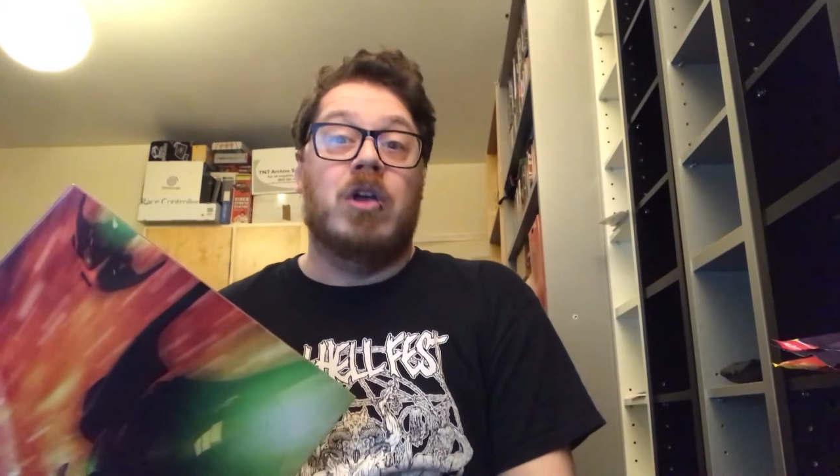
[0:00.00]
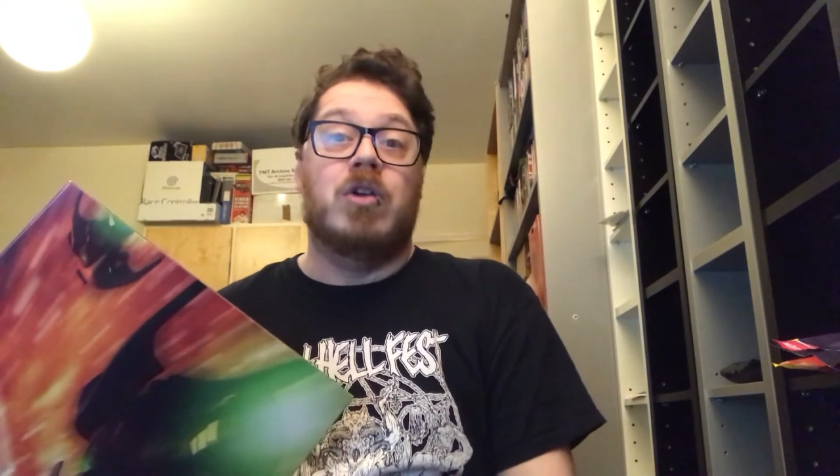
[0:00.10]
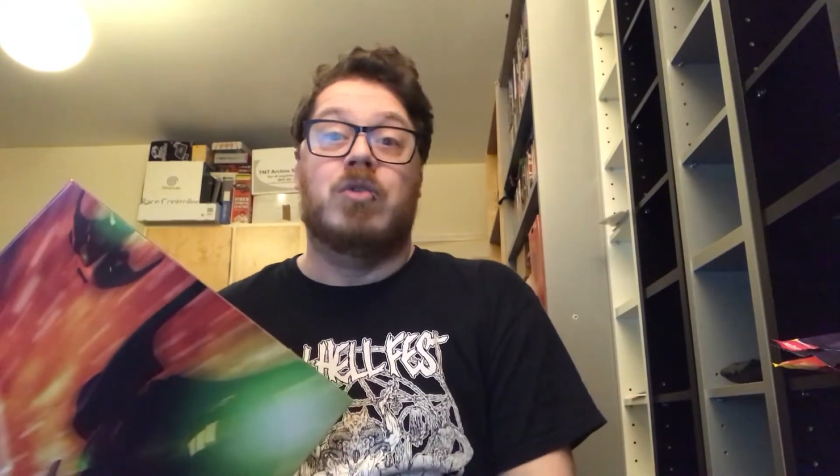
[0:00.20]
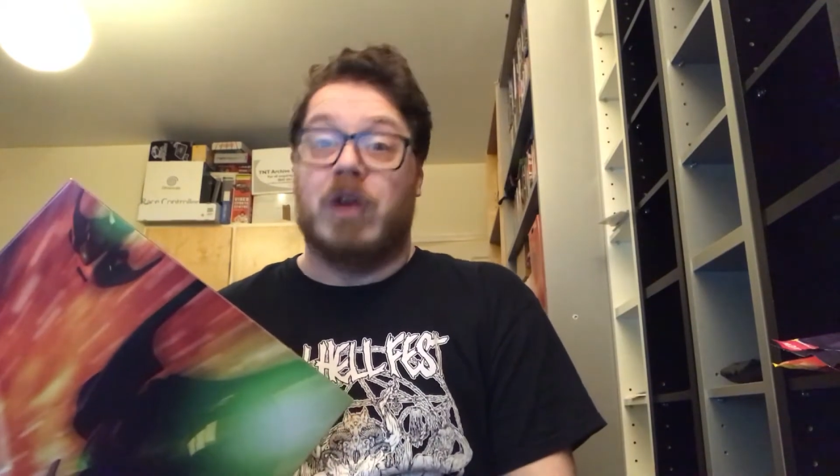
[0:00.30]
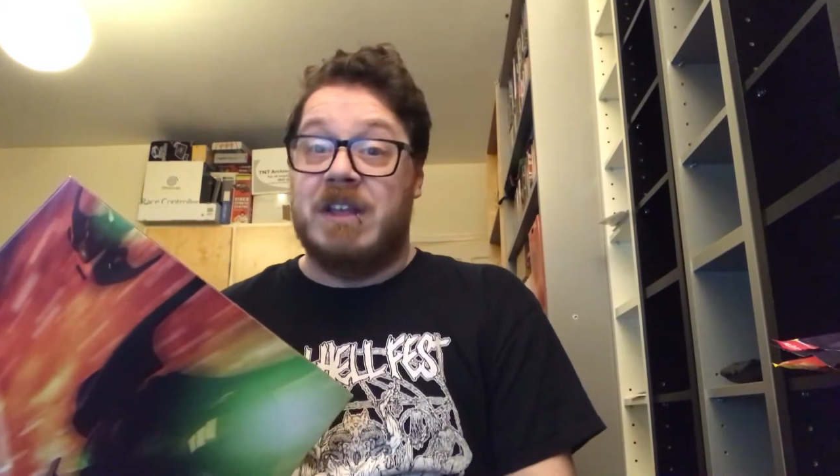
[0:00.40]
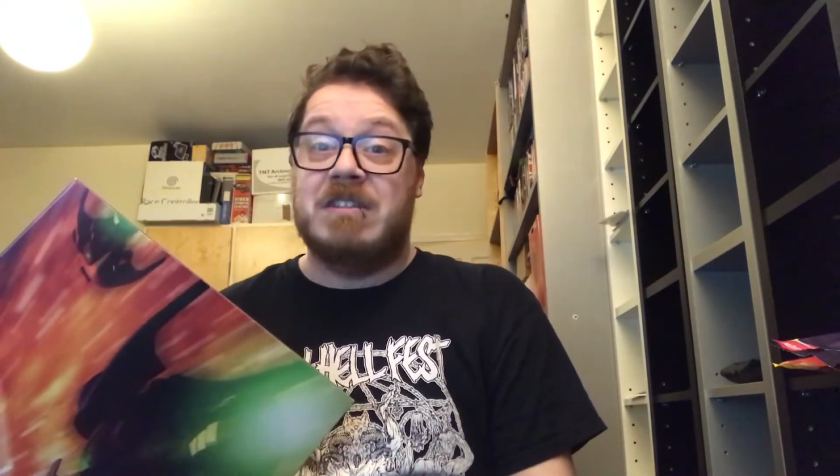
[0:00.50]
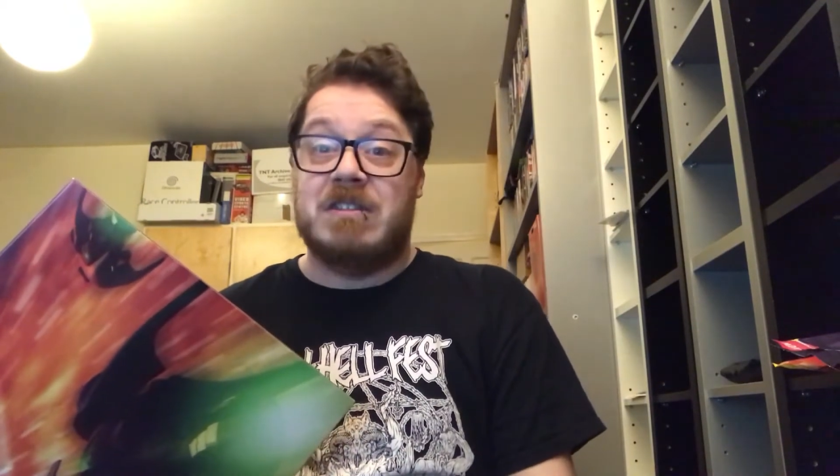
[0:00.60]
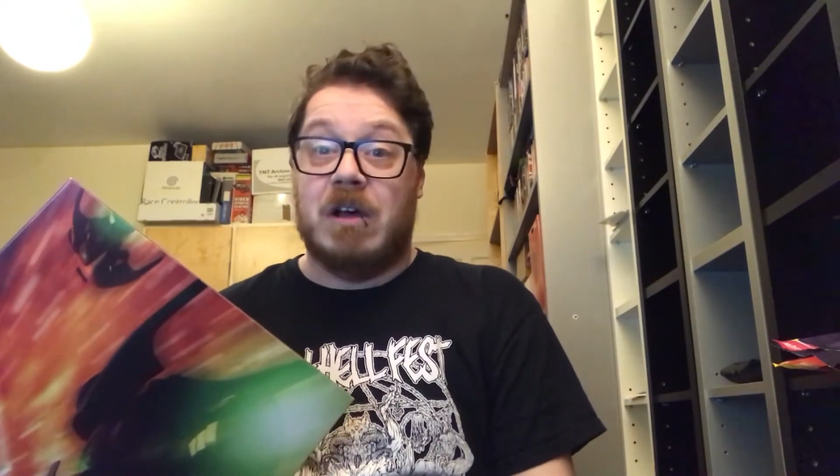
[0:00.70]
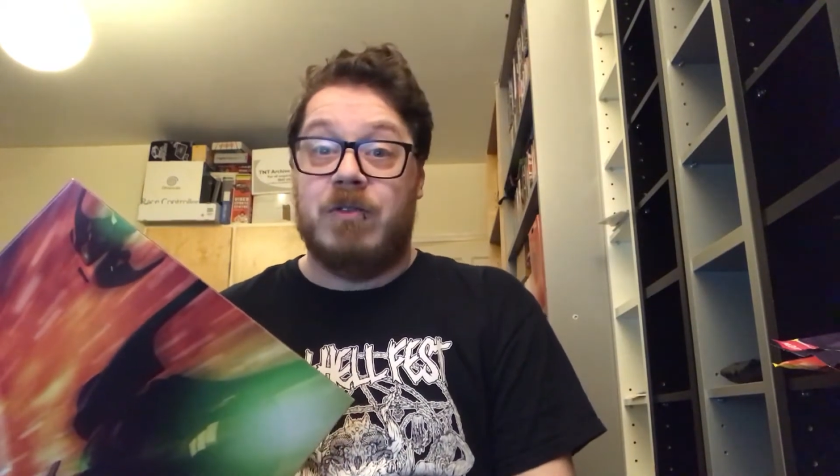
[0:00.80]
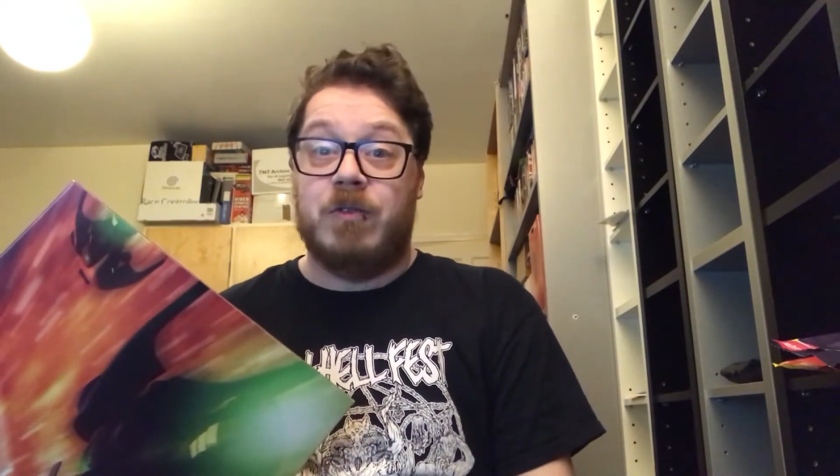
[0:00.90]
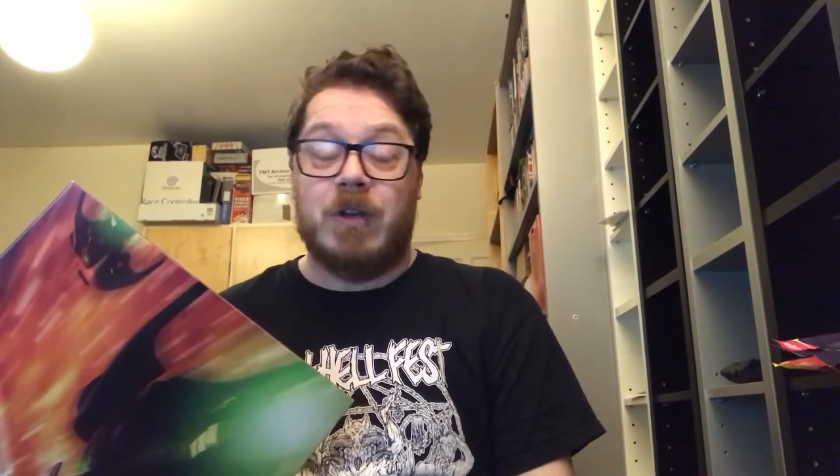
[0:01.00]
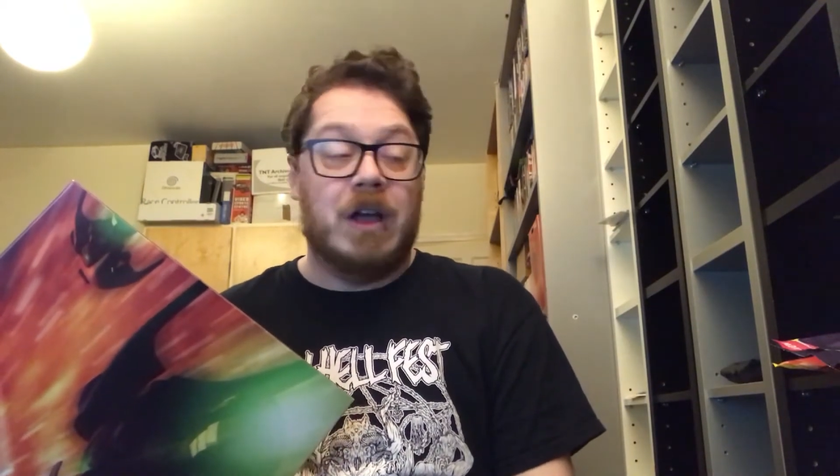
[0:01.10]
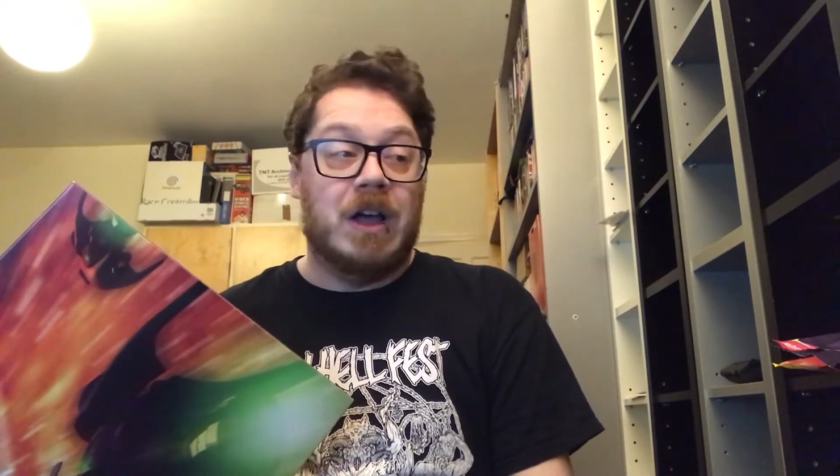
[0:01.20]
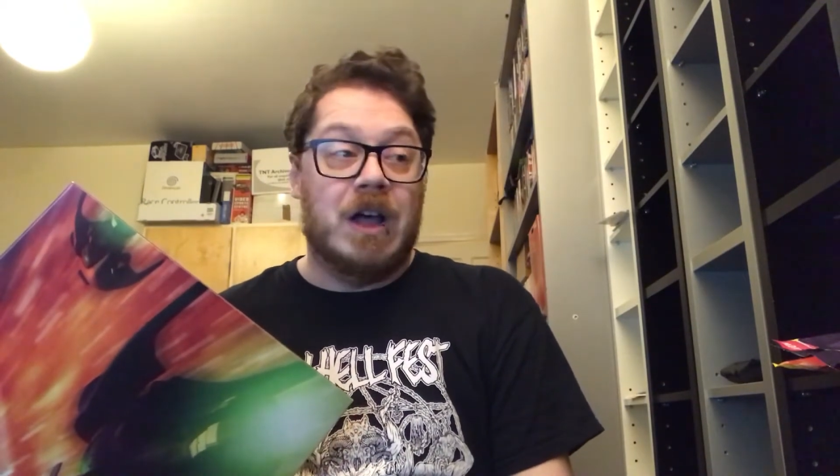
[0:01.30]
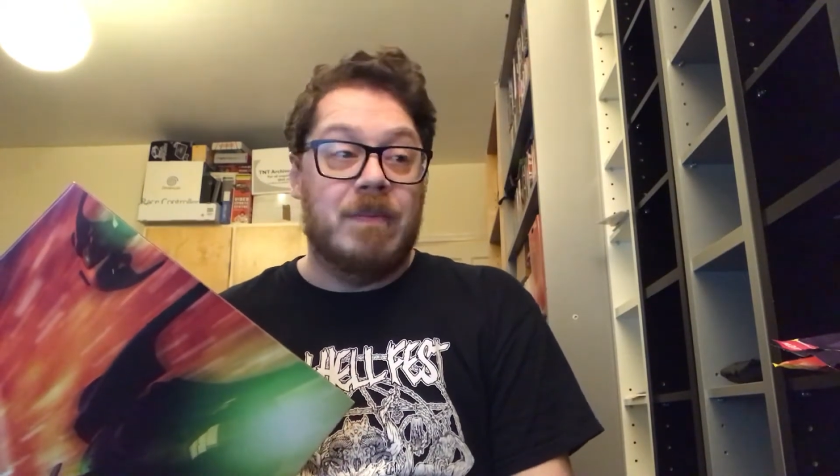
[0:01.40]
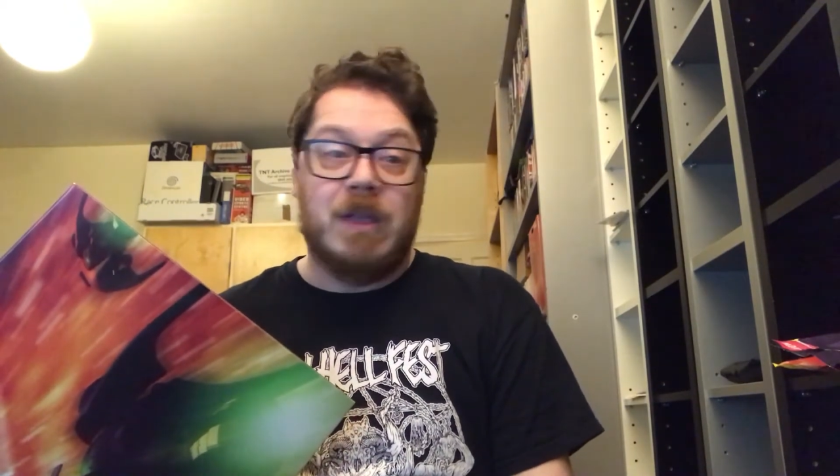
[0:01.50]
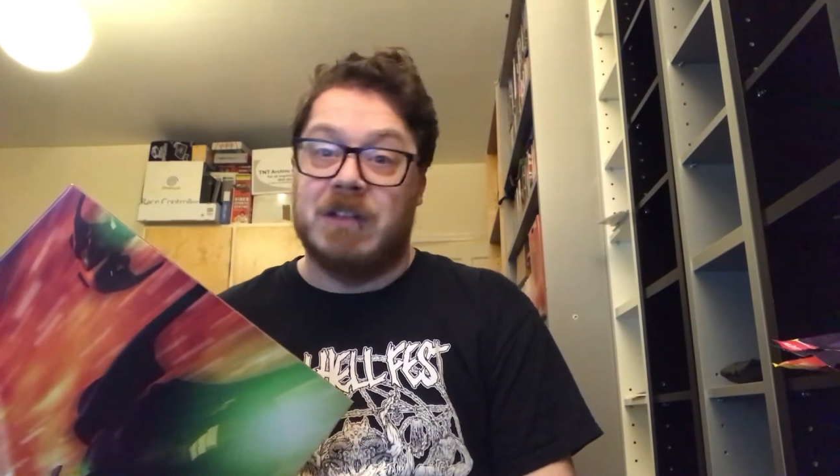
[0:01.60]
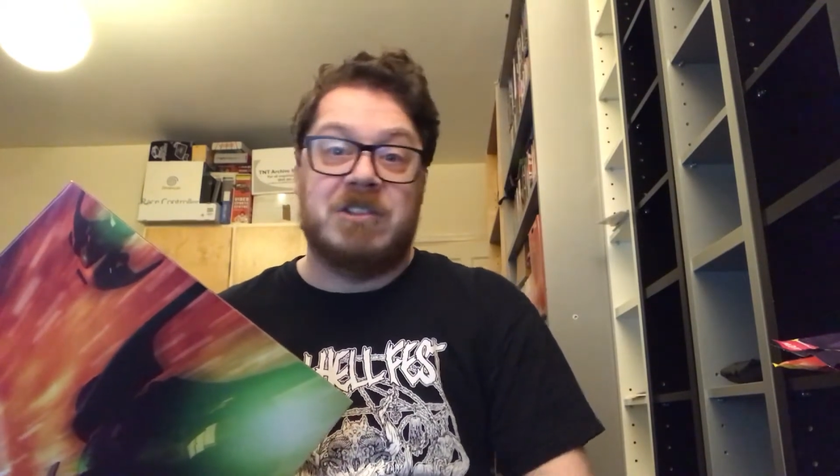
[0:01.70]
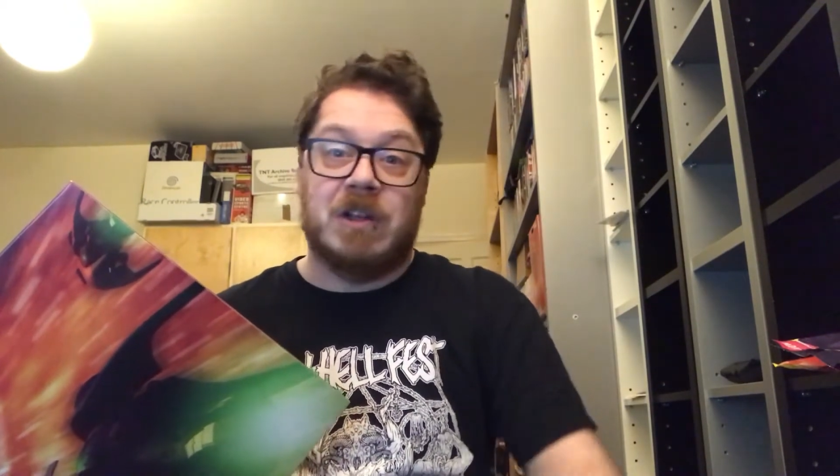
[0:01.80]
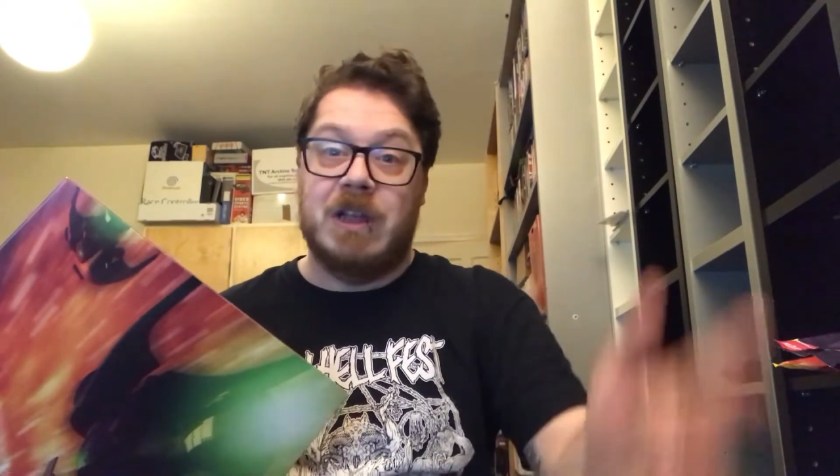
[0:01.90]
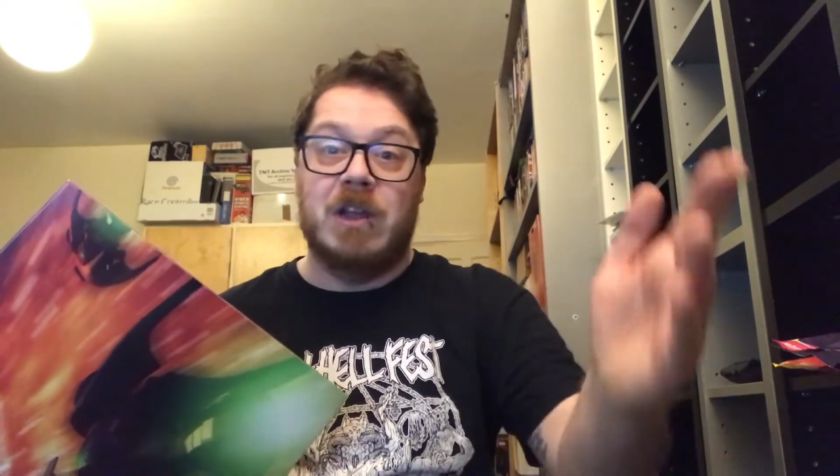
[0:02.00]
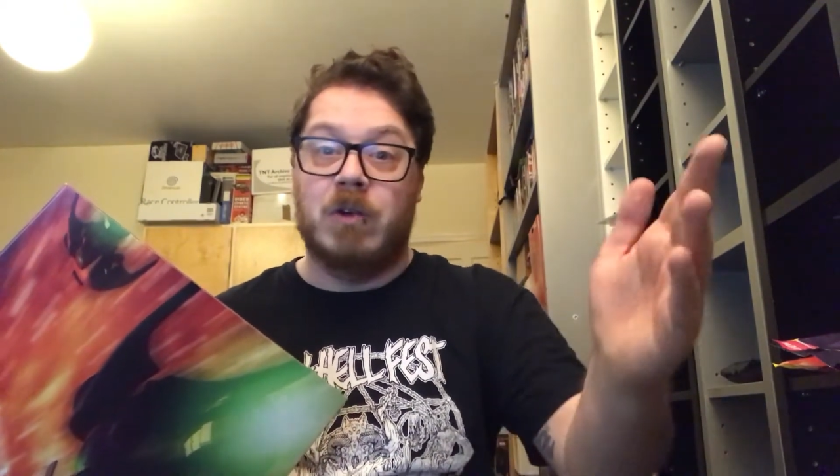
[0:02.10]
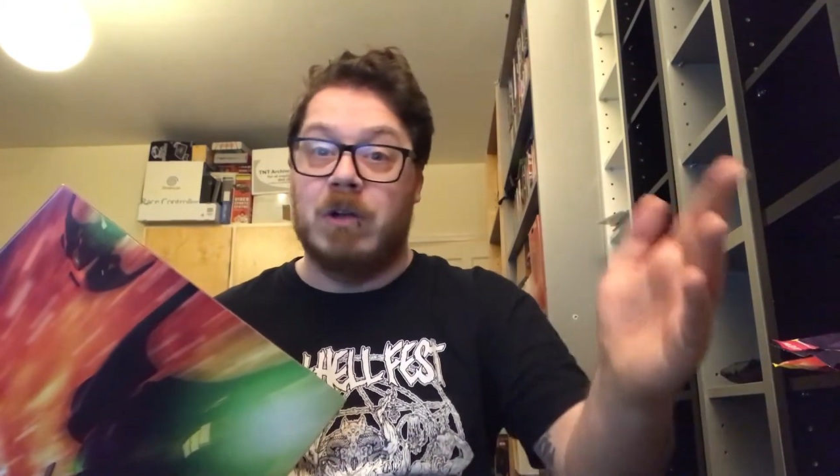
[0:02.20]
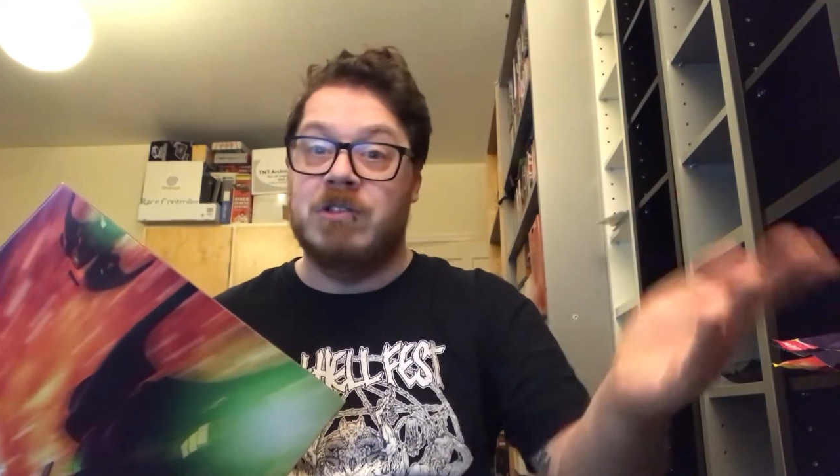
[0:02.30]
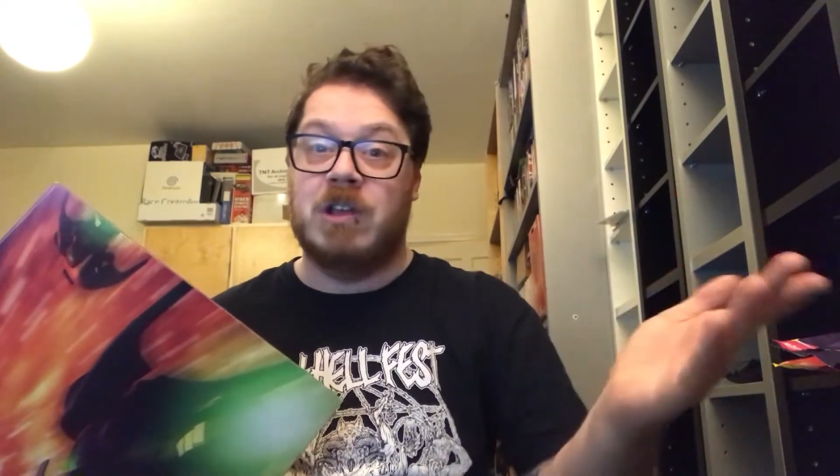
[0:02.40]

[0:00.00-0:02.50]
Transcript: great stuff. Gunstar Heroes,